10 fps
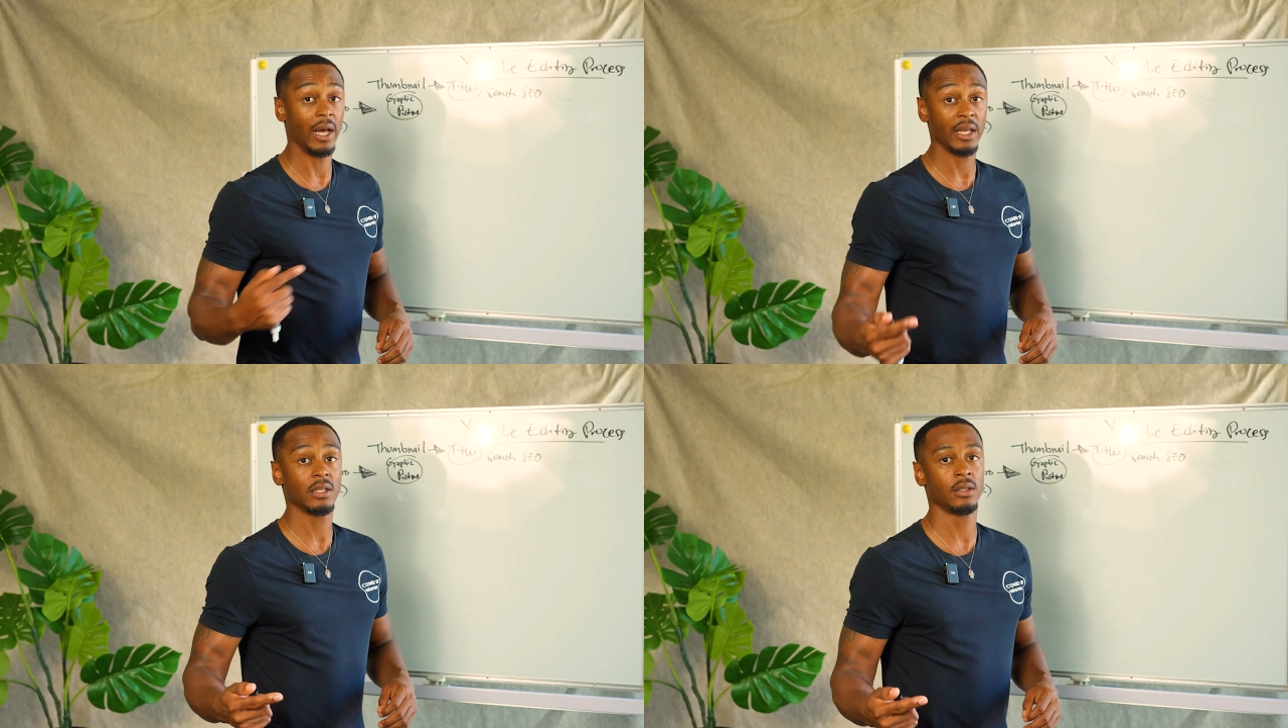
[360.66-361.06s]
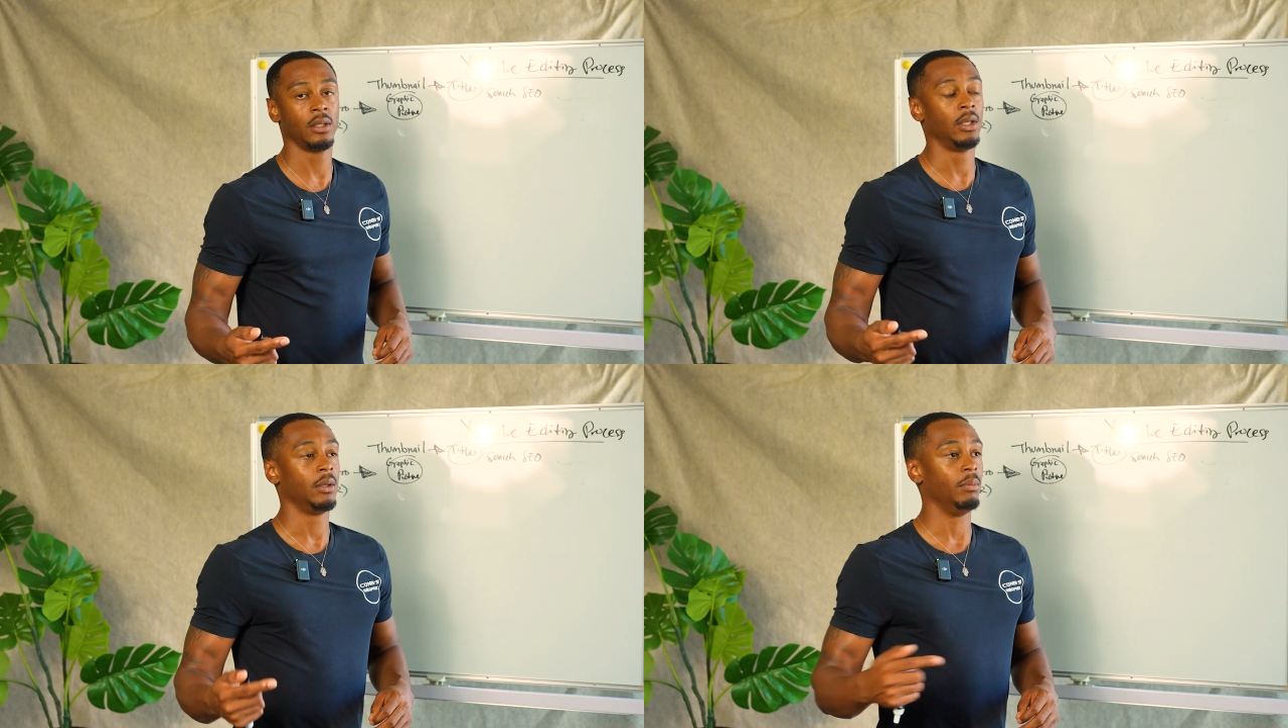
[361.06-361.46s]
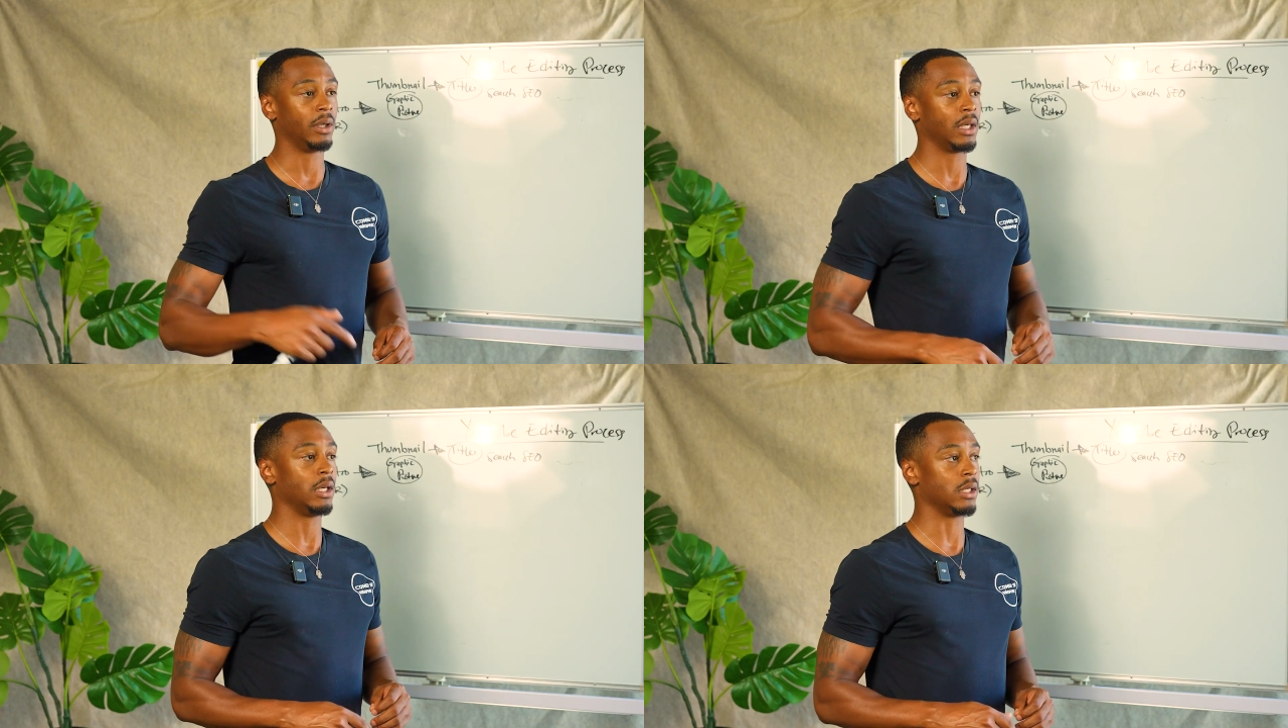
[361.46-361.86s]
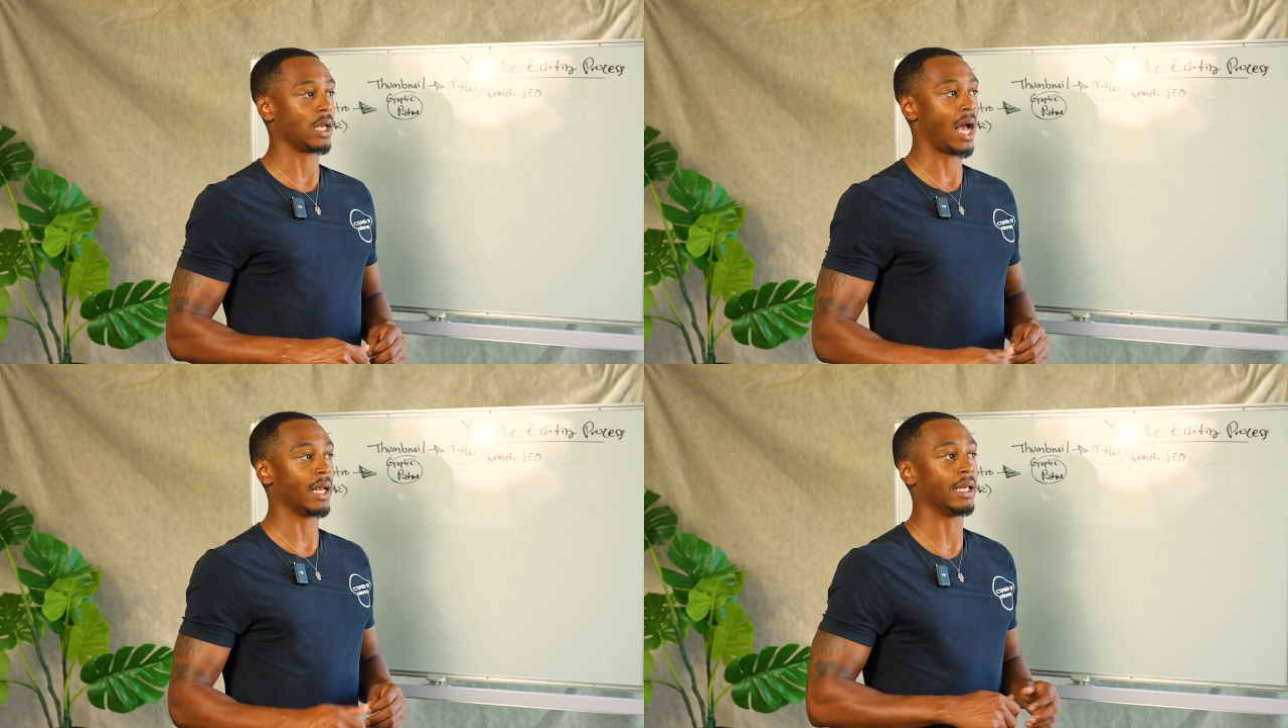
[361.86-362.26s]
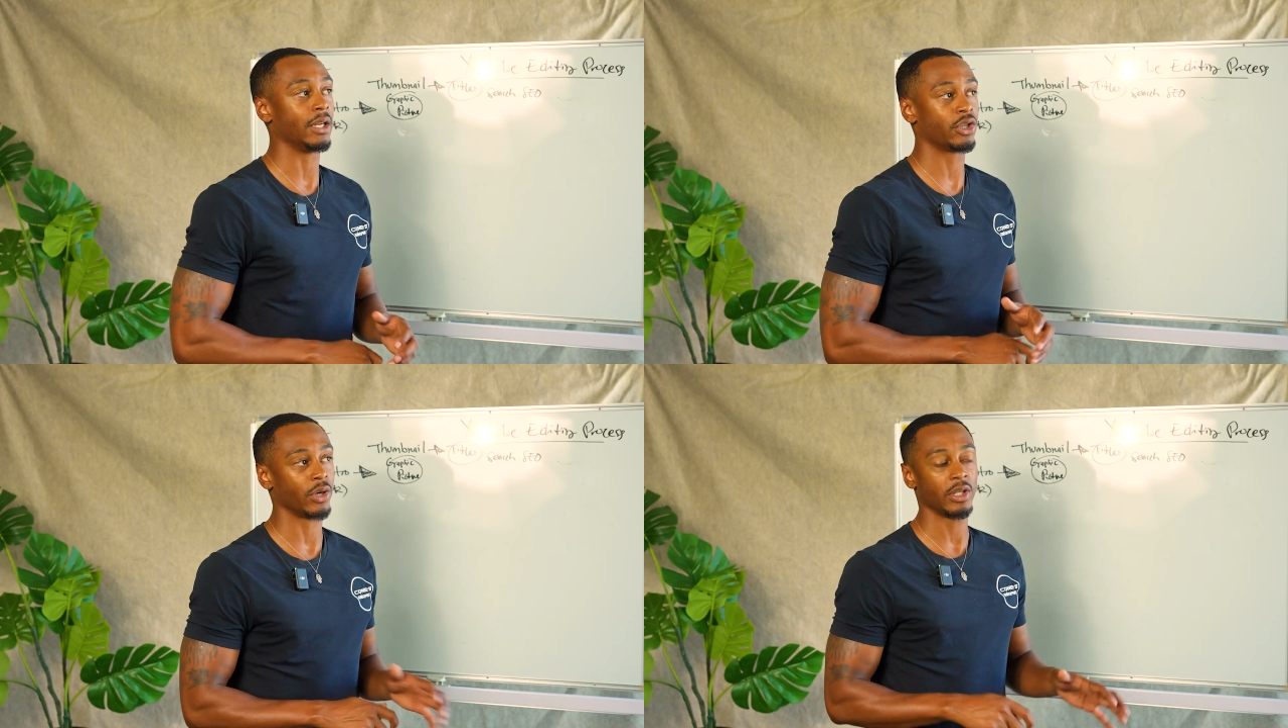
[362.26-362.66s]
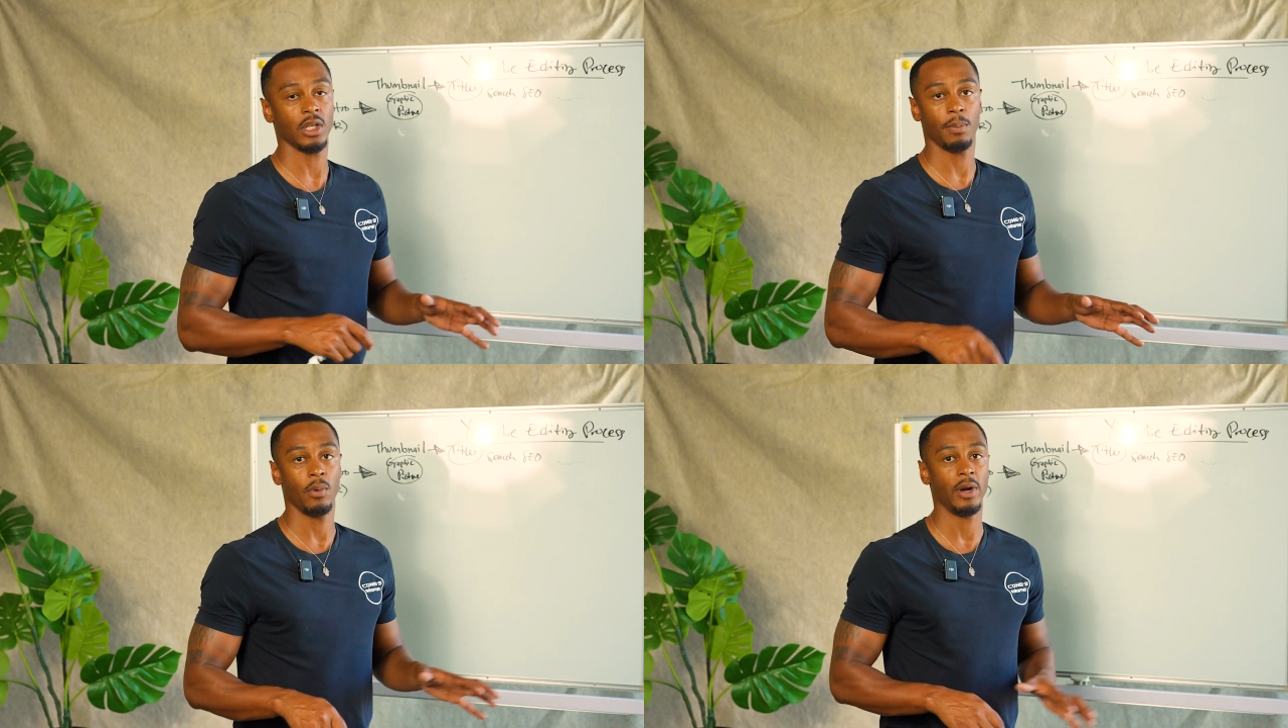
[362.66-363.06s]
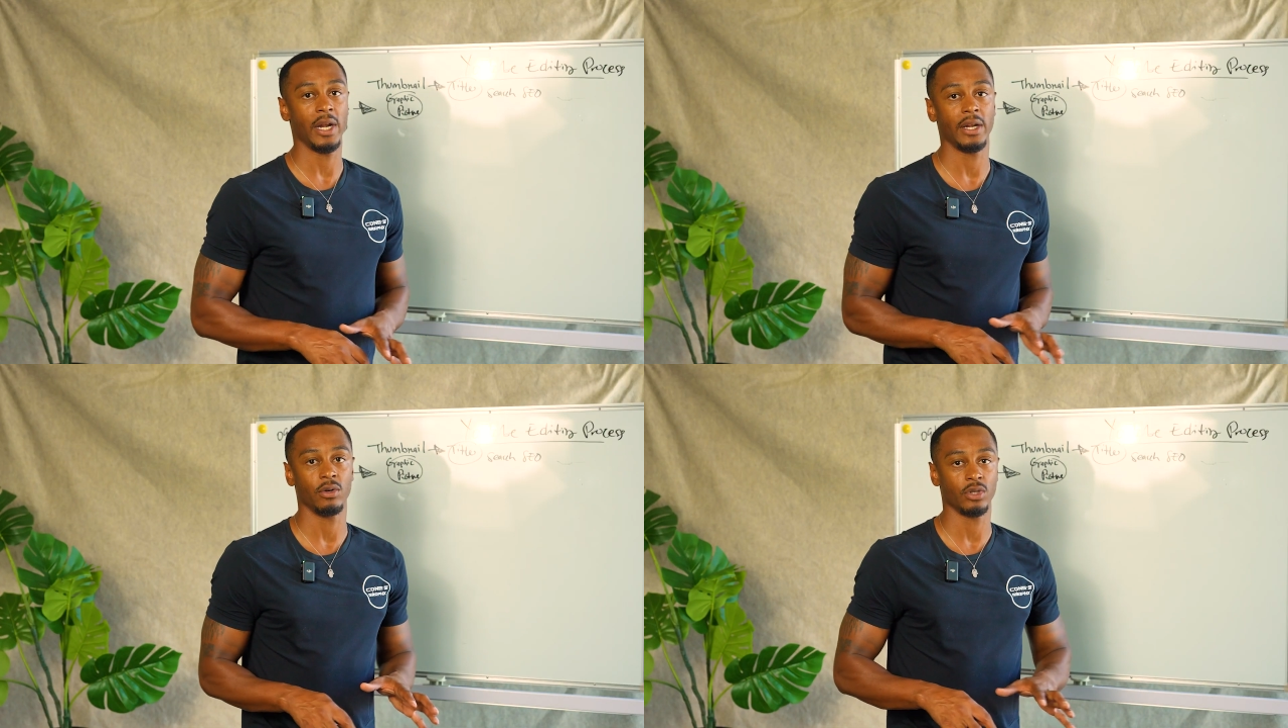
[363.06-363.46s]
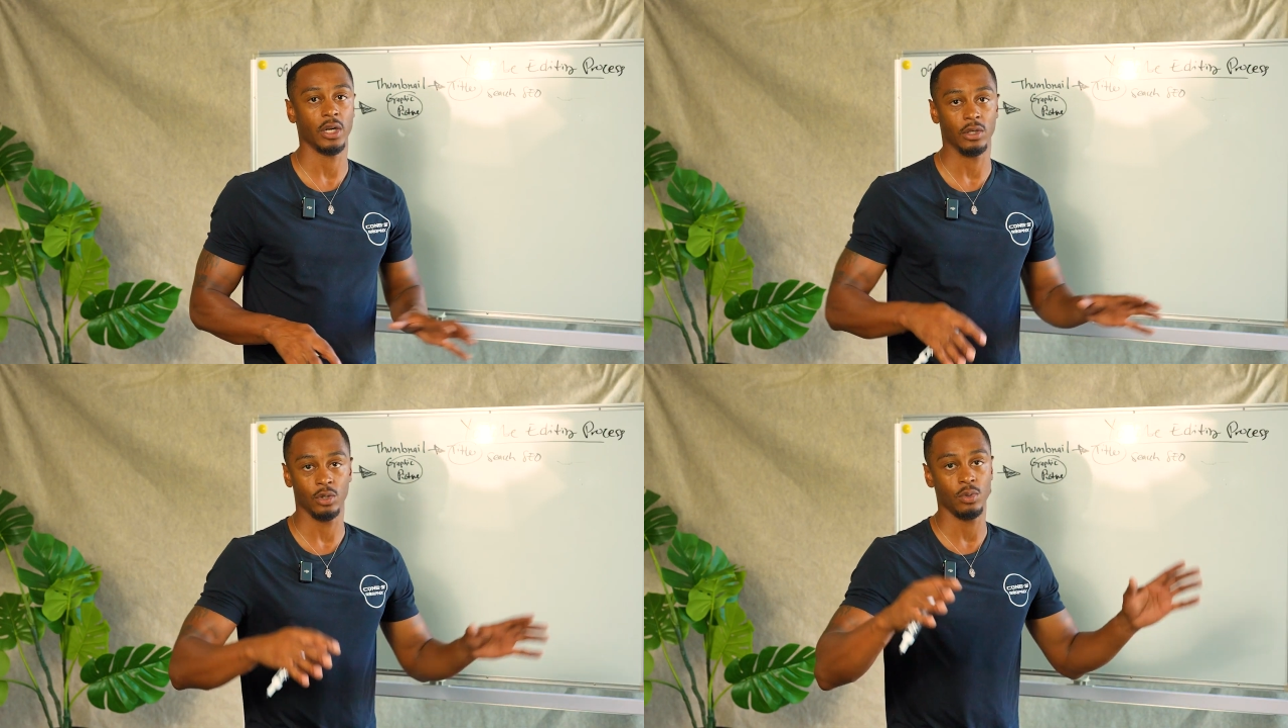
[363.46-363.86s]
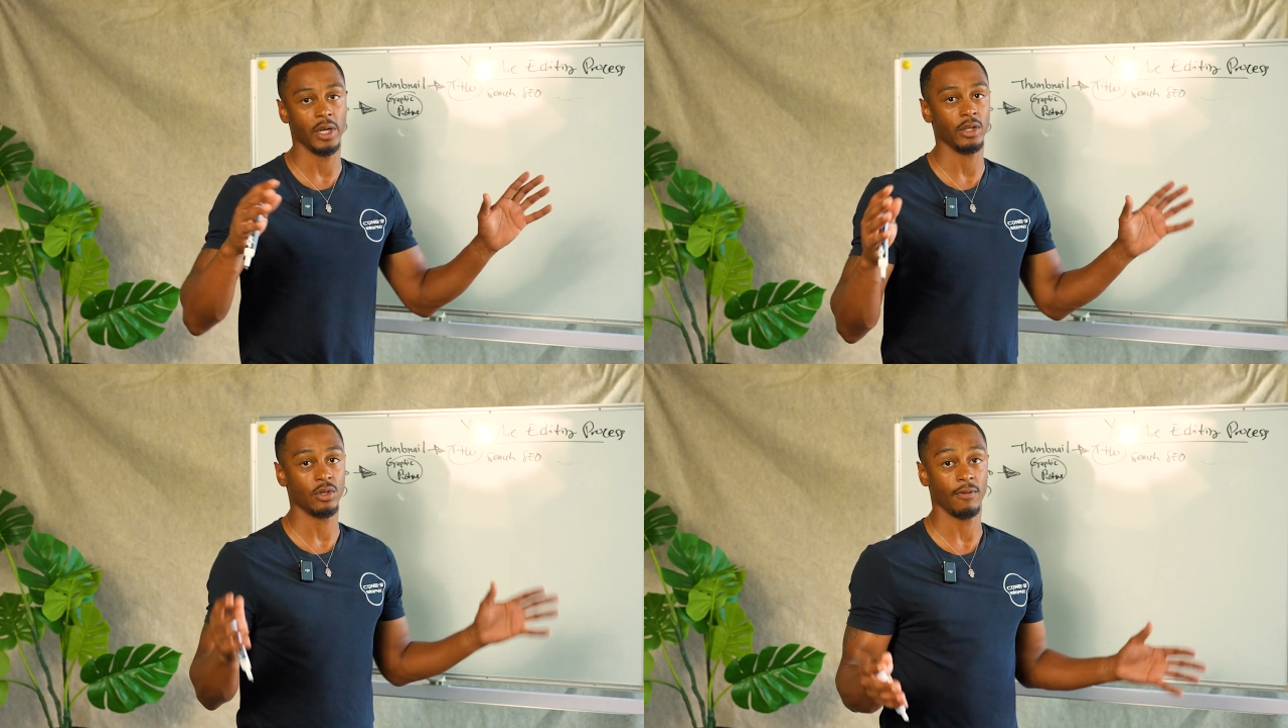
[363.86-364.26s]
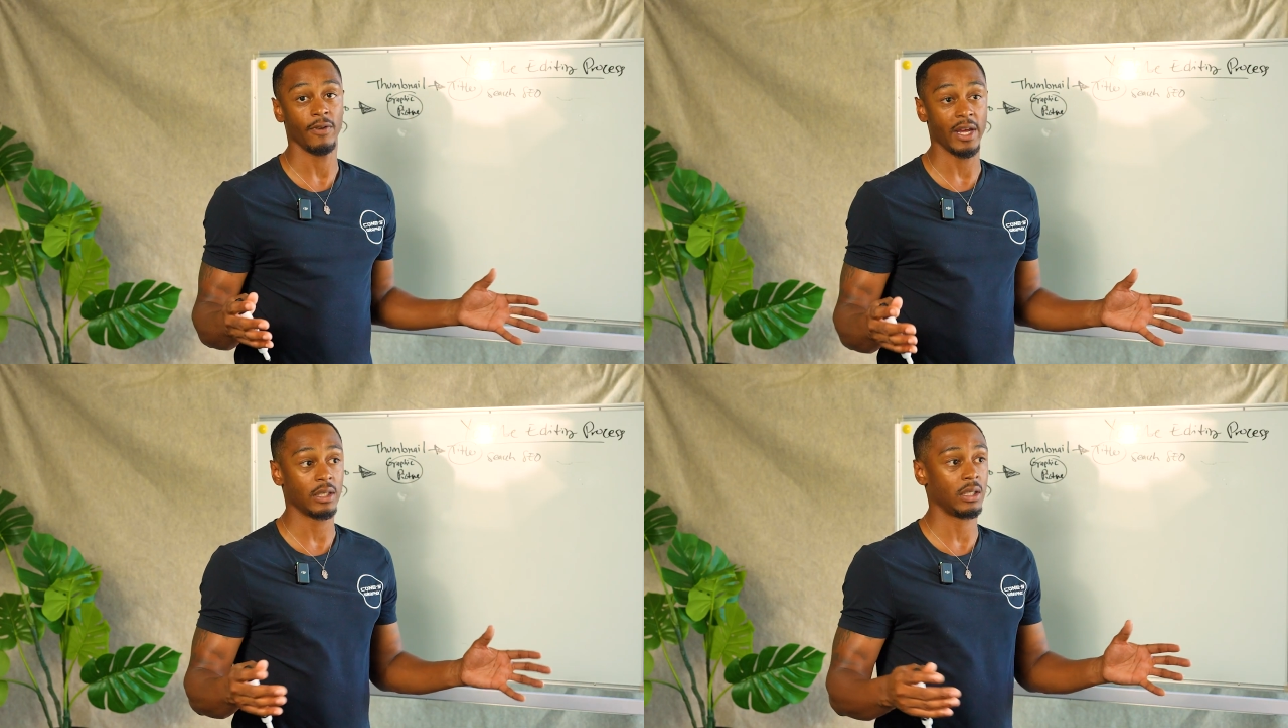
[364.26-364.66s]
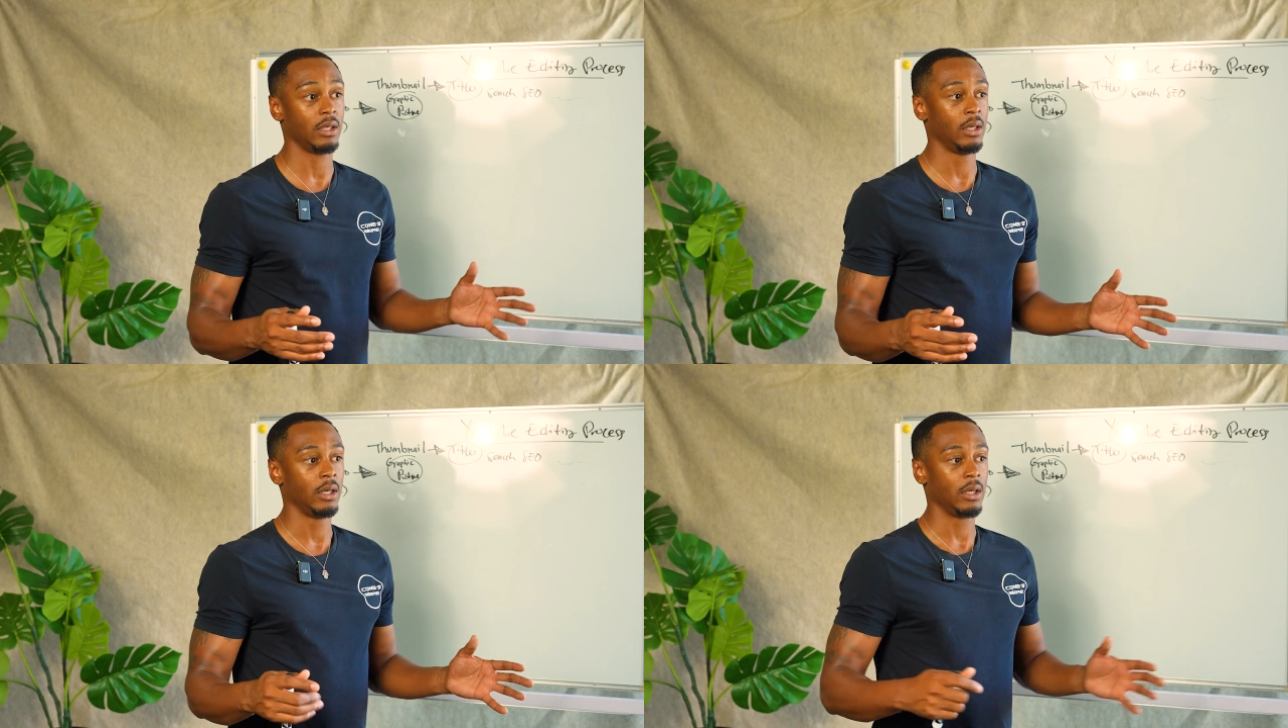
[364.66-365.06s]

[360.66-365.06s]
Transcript: us because I get straight to the point and I don't try to do nothing too fancy.